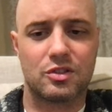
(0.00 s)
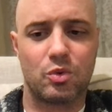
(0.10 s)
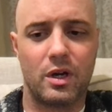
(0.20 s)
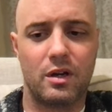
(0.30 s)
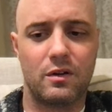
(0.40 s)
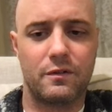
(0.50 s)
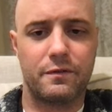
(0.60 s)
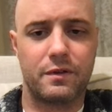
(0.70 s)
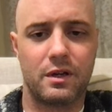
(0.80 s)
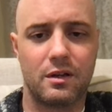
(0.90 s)

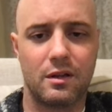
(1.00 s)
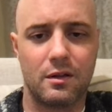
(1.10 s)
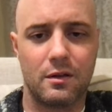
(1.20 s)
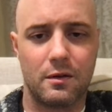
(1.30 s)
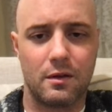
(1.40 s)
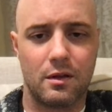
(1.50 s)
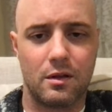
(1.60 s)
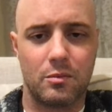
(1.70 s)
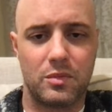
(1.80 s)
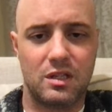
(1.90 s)
12
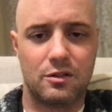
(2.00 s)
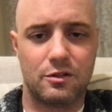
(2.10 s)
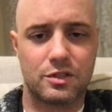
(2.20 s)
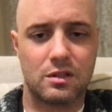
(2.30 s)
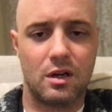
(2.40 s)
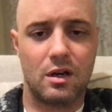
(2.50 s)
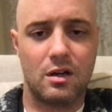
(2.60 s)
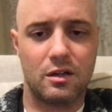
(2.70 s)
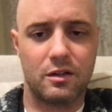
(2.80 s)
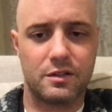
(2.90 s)
meters
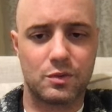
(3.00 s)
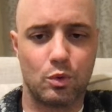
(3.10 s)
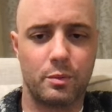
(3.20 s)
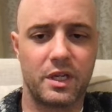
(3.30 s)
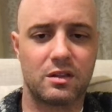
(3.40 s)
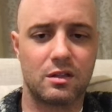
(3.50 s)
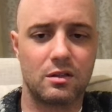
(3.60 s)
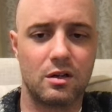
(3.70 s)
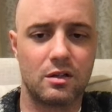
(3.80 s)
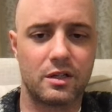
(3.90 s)
long. So we'll make the
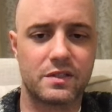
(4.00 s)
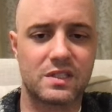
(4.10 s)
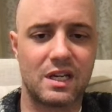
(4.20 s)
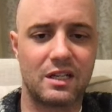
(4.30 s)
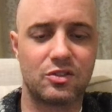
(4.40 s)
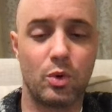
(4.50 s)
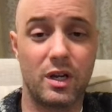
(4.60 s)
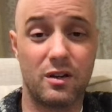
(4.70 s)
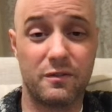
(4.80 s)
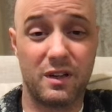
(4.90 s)
longest side
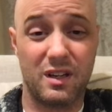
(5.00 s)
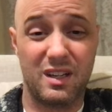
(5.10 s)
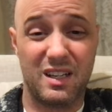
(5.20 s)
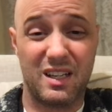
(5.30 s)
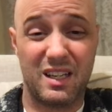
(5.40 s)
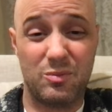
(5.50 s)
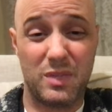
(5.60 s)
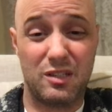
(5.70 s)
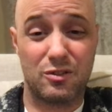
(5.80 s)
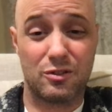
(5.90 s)
12 and
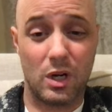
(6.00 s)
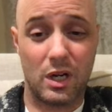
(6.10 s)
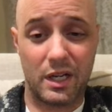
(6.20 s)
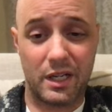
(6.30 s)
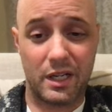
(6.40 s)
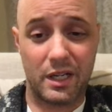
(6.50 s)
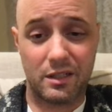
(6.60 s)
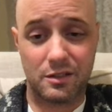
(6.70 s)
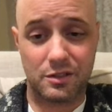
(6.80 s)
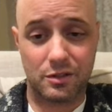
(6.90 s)
8 meters
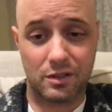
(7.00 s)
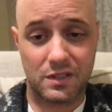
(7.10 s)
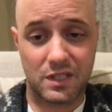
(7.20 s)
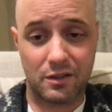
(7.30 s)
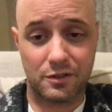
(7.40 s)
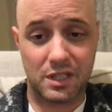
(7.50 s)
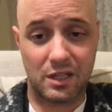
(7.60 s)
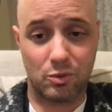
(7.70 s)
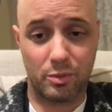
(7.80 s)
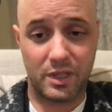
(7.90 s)
wide. So this other
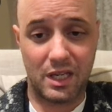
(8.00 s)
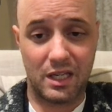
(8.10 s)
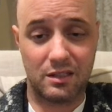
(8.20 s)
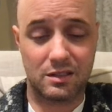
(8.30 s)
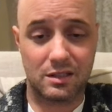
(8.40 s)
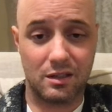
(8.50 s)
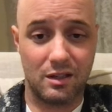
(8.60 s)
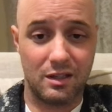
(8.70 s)
side will be 8.